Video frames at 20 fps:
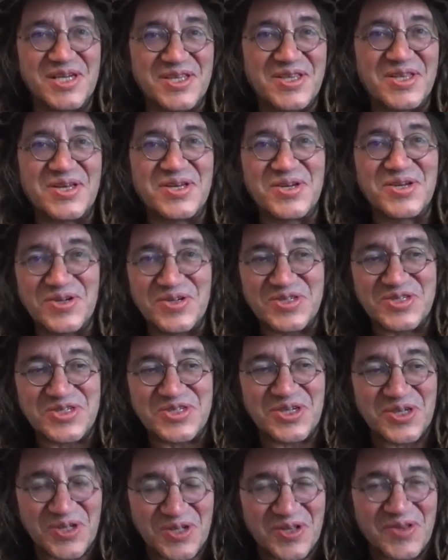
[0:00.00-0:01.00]
and that you're
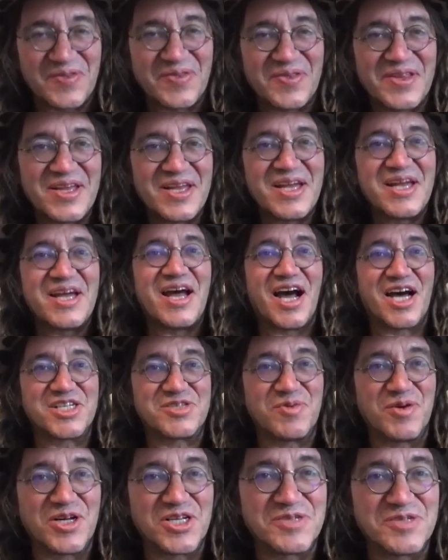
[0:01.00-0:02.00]
still,
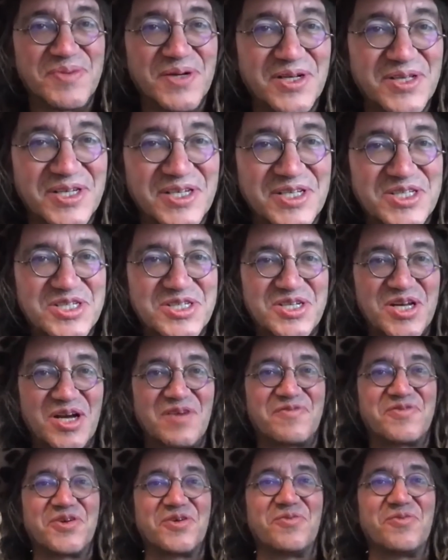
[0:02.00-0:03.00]
as well as building
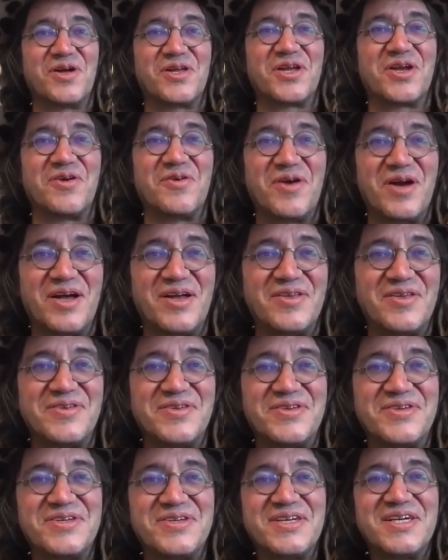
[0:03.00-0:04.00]
stuff, you're running
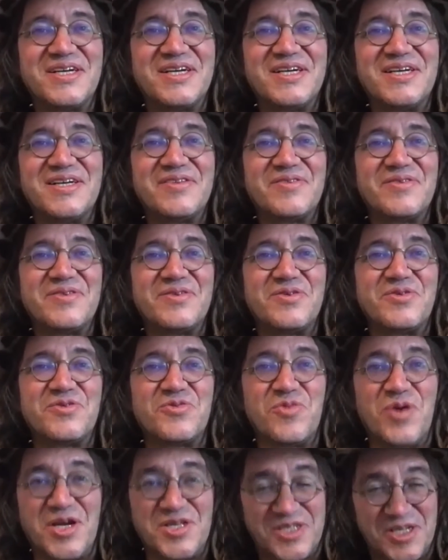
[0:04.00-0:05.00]
around
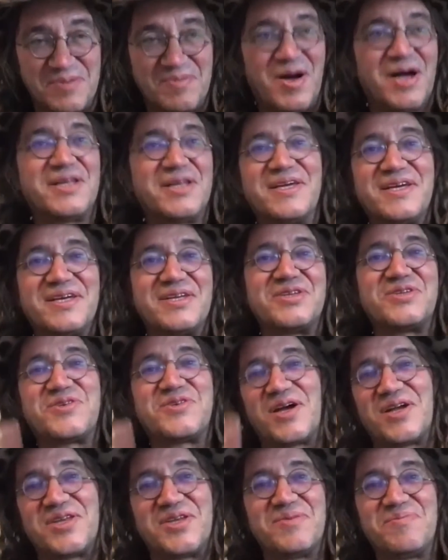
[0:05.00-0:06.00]
raising money and
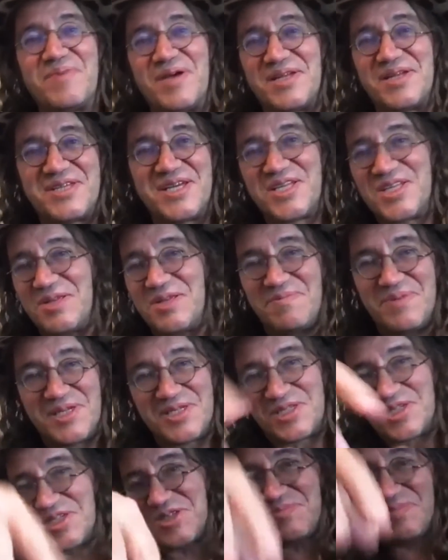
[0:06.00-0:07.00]
trying to maintain the
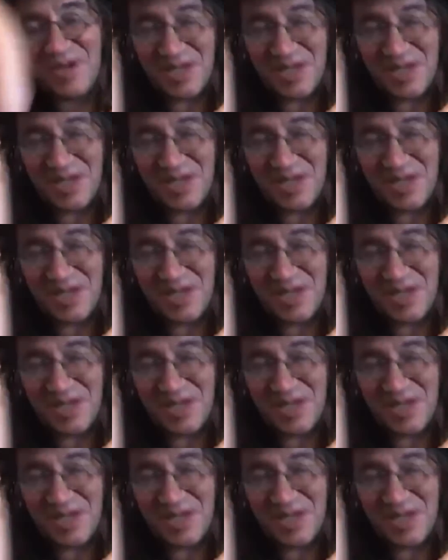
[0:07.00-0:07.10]
business